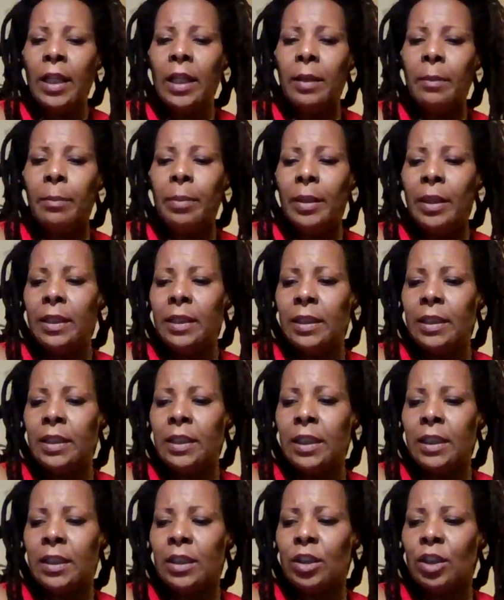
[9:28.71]
but
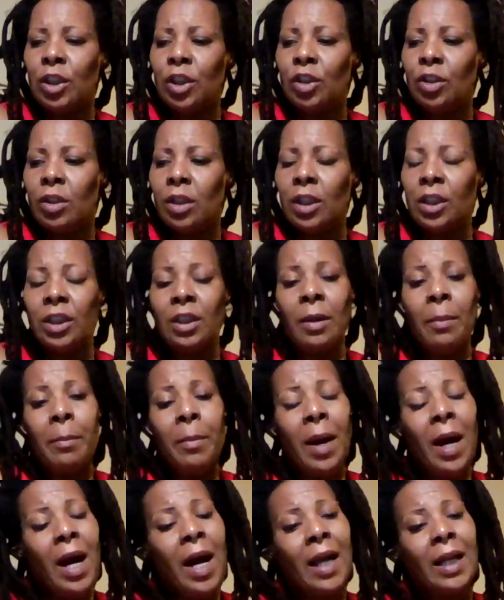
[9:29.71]
yes, because your
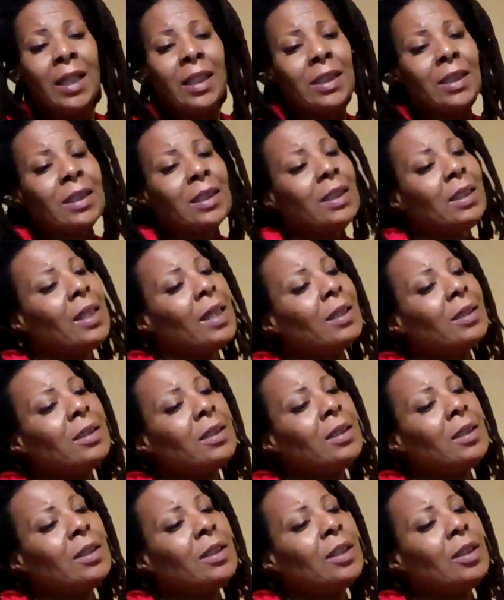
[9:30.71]
mind is
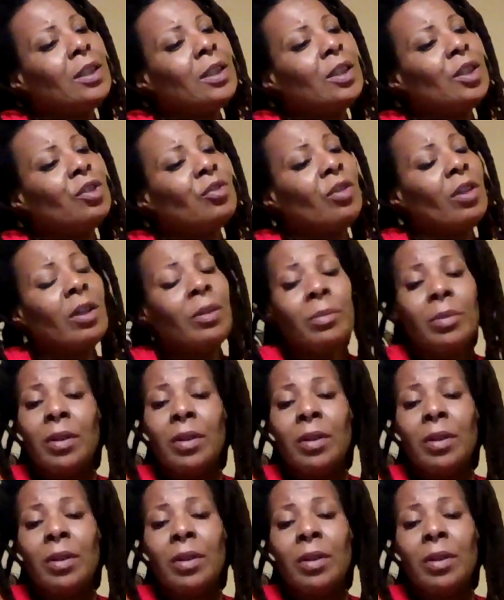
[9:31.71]
connected to your dream.